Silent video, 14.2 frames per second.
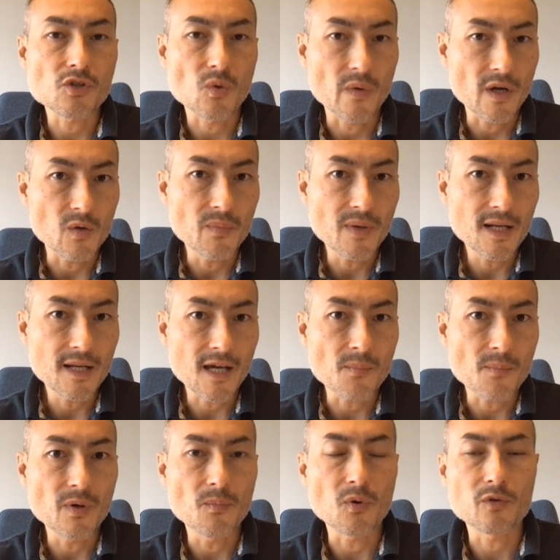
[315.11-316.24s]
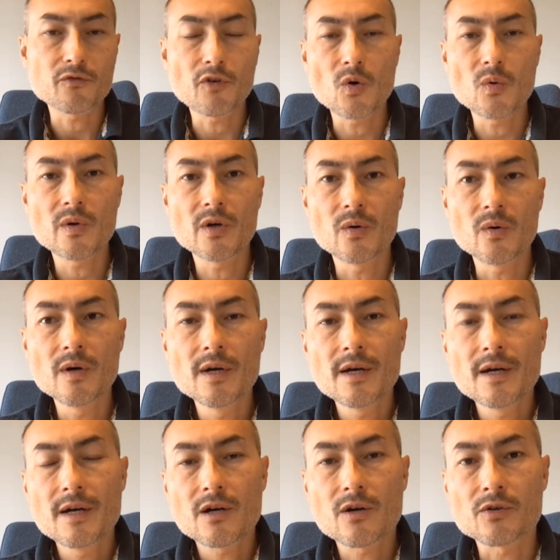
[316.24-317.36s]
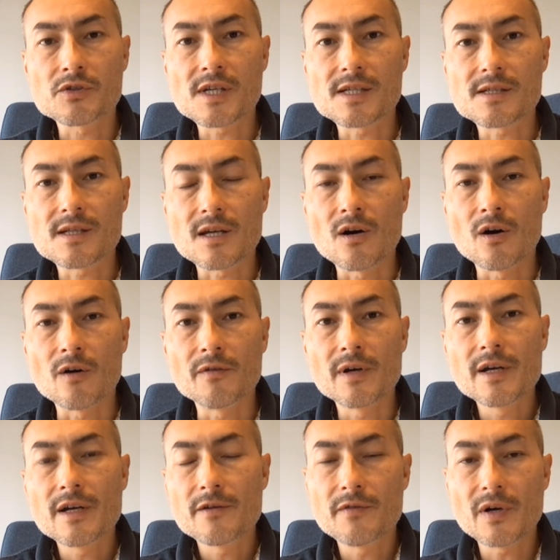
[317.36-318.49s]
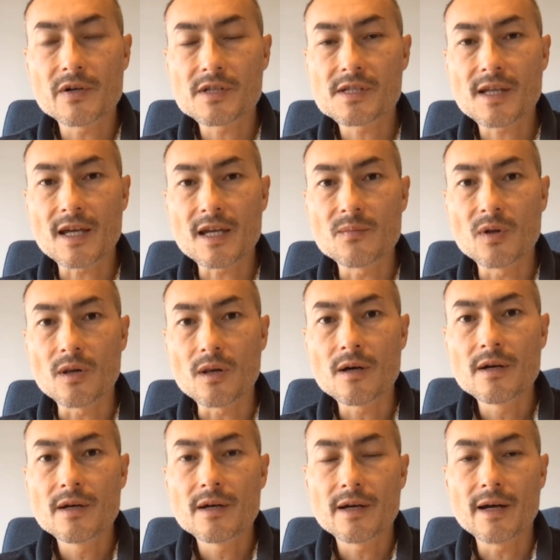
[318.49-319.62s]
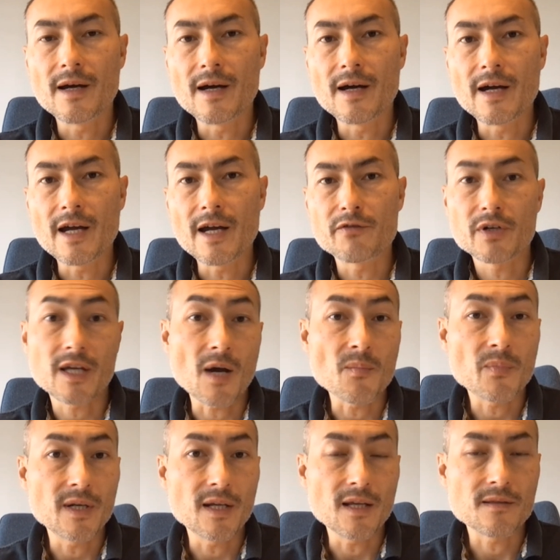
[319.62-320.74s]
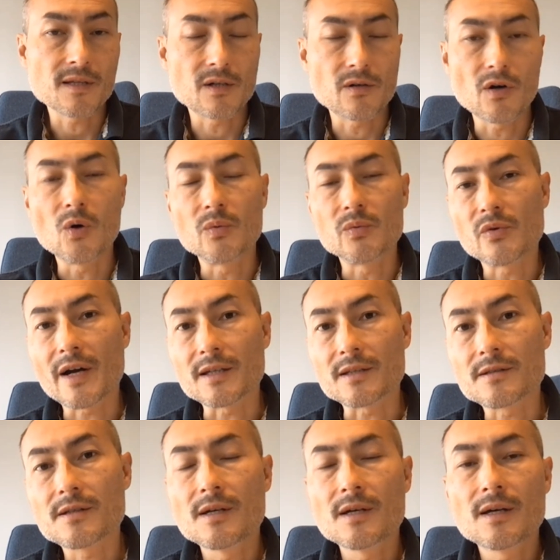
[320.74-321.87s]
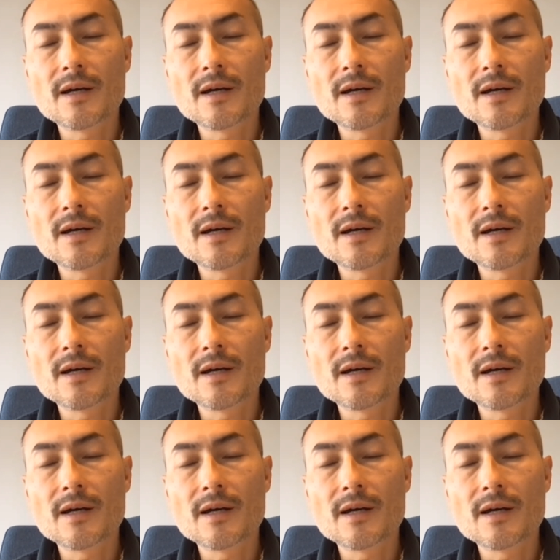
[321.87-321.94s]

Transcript: So we are building up a portfolio consisting of very stable, every company in their own right,